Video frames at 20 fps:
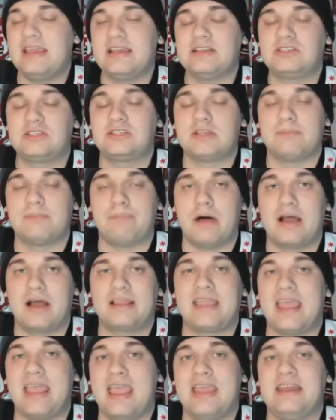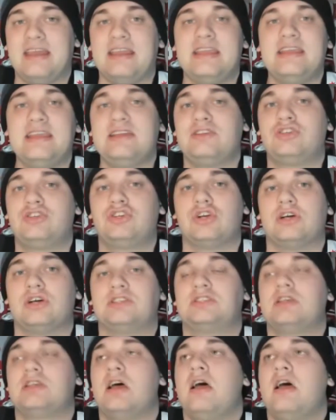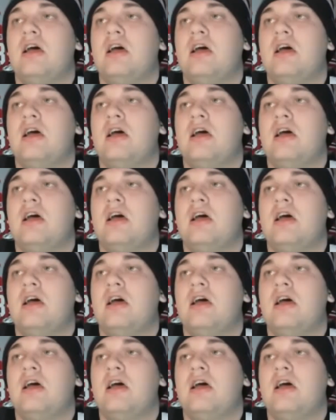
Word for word: gets the puck and he just